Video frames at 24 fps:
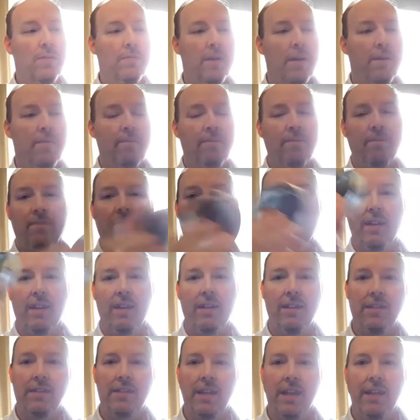But
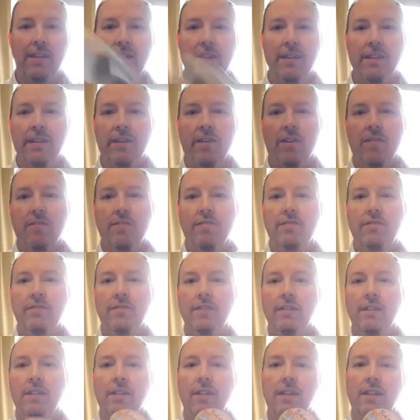you take the lid off,
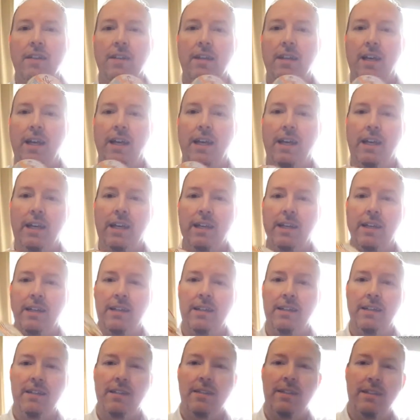and